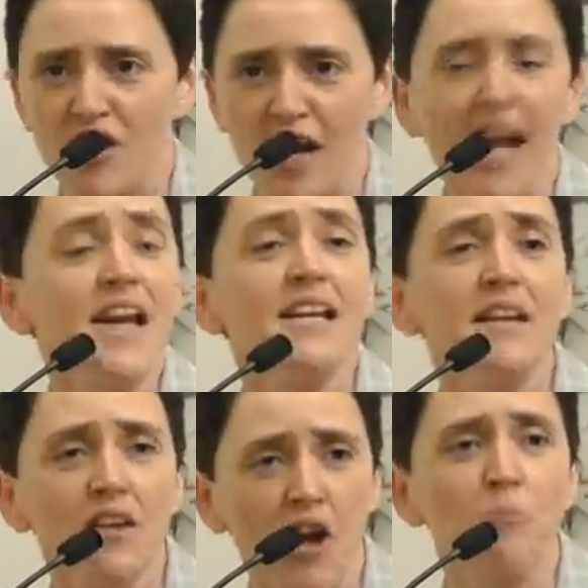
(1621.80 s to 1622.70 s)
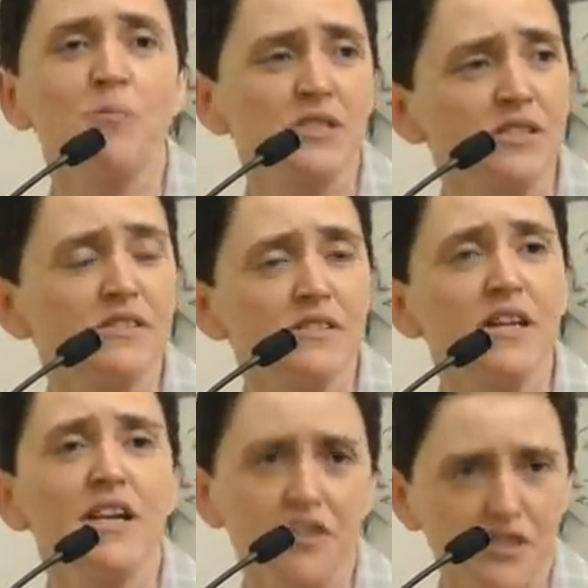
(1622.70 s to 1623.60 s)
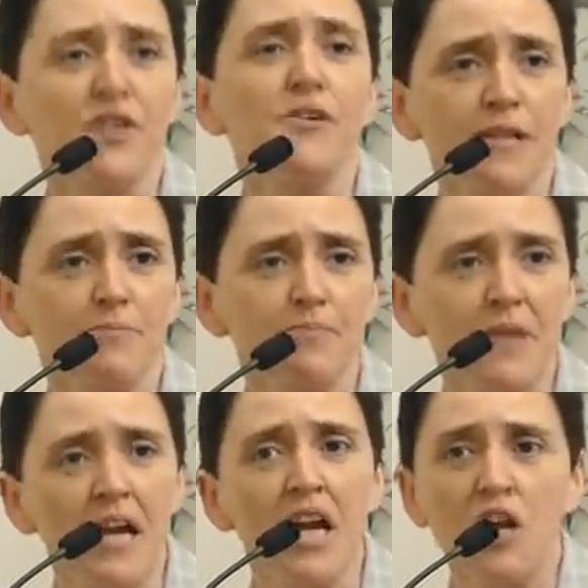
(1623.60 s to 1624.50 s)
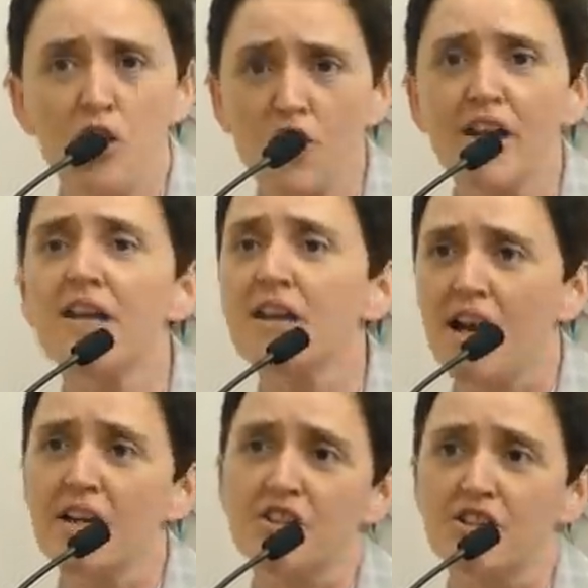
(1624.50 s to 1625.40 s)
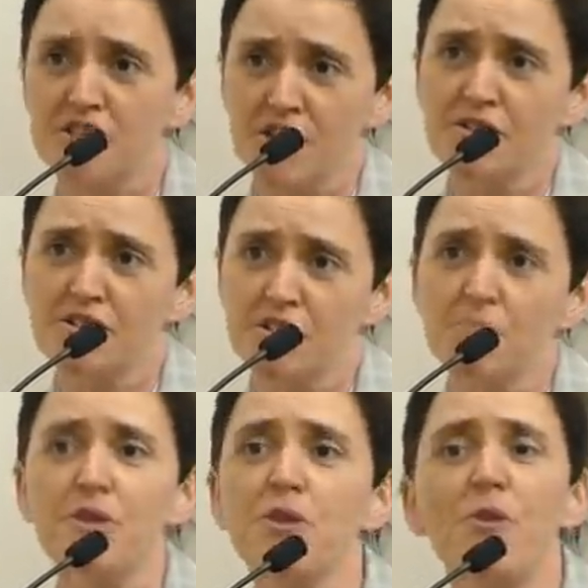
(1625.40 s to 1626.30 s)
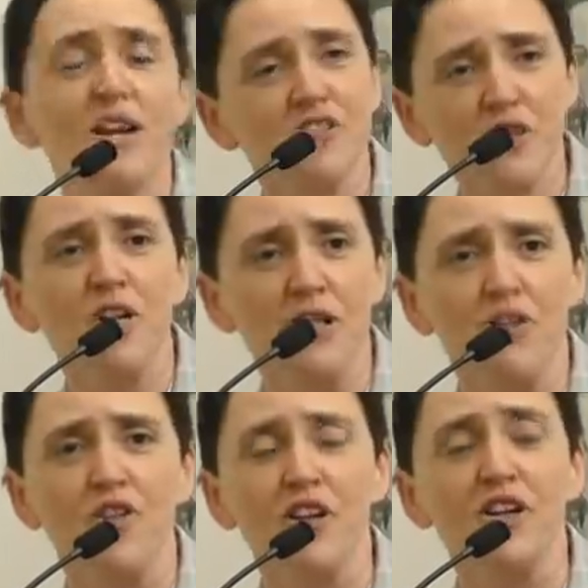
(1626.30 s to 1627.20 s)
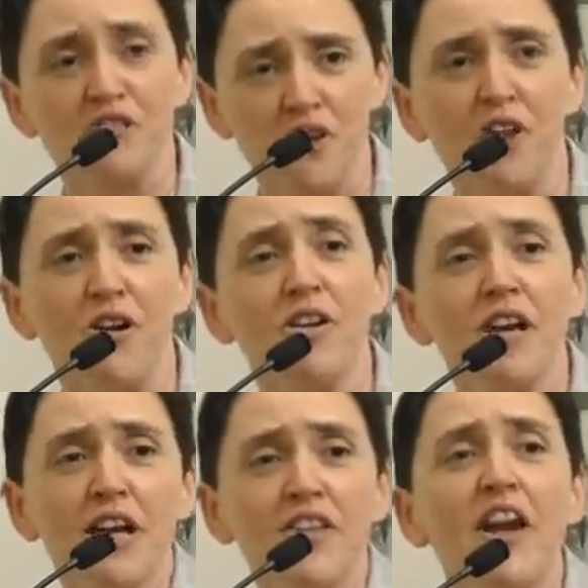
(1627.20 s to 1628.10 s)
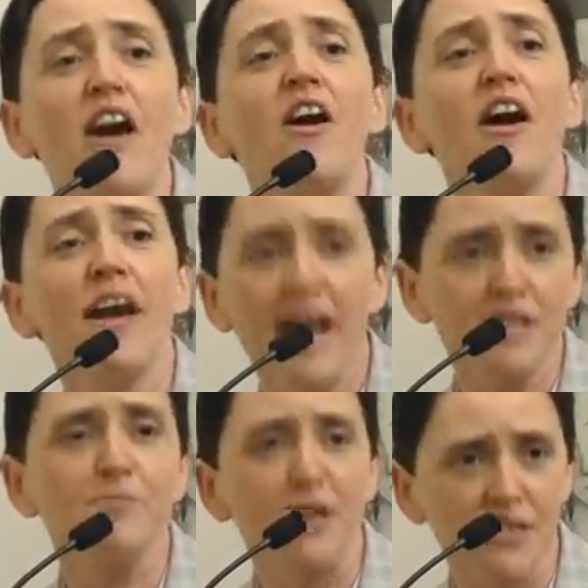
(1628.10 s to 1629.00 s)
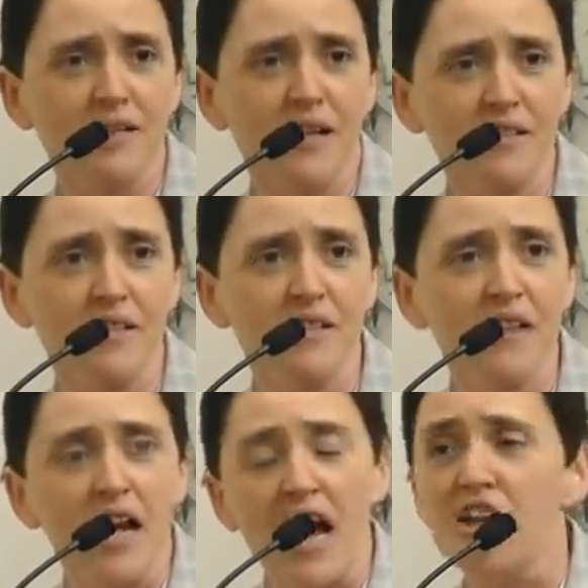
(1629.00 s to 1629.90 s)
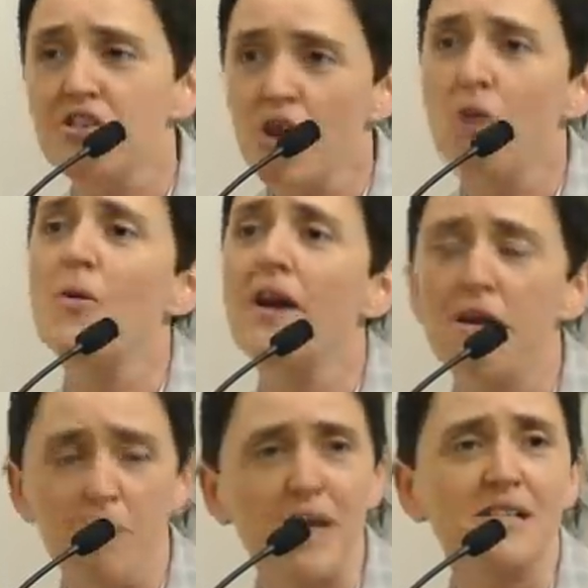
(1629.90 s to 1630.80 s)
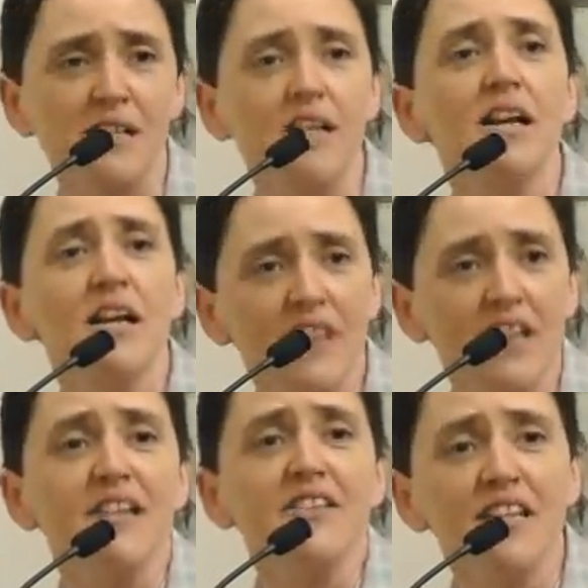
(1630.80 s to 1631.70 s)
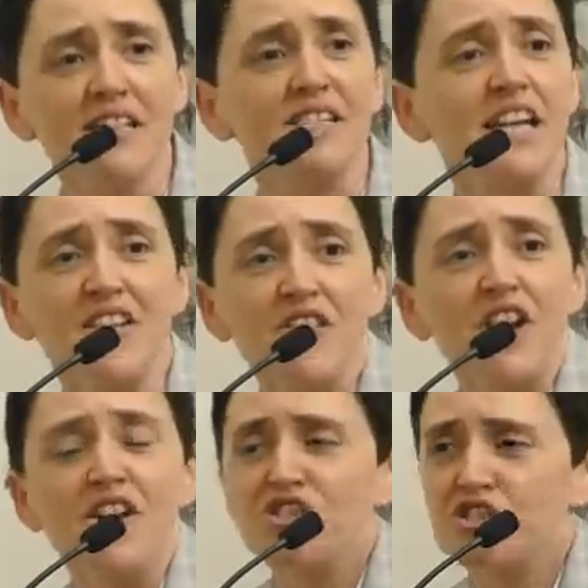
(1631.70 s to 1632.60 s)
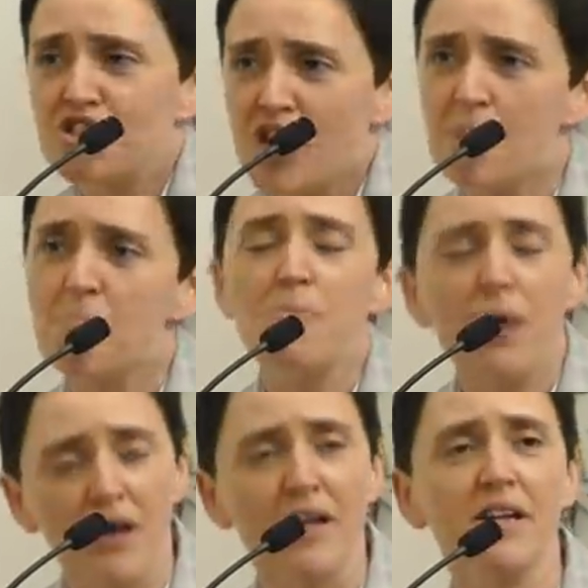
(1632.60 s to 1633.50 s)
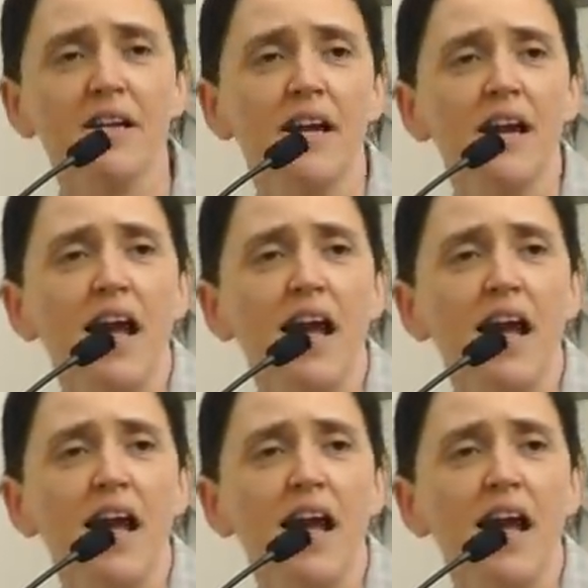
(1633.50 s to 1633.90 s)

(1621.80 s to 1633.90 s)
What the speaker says: got any competence in doing. Looking like they're doing something while doing nothing at all. They are experts at it. And nowhere better than in this, in their shambolic